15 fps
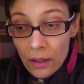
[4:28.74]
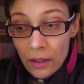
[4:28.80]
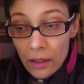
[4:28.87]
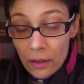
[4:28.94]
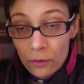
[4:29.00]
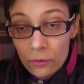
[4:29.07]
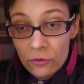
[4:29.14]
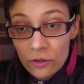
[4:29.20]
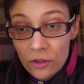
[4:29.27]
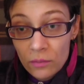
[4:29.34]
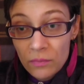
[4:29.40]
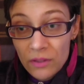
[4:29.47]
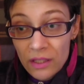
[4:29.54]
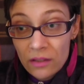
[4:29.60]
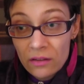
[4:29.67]
L G
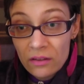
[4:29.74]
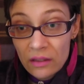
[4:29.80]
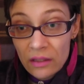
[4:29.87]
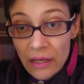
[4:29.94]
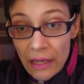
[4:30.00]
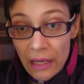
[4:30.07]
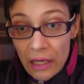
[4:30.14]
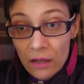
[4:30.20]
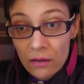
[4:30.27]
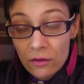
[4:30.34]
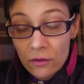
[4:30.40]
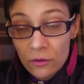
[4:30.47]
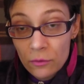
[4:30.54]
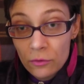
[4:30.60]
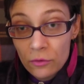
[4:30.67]
B T A and
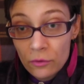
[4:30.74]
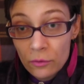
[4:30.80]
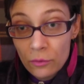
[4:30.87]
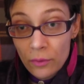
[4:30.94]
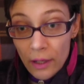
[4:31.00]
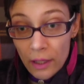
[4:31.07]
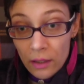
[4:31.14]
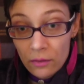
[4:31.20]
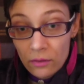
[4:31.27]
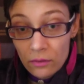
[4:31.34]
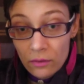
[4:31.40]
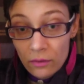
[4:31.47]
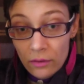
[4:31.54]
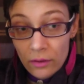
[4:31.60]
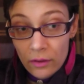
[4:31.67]
Q two rights,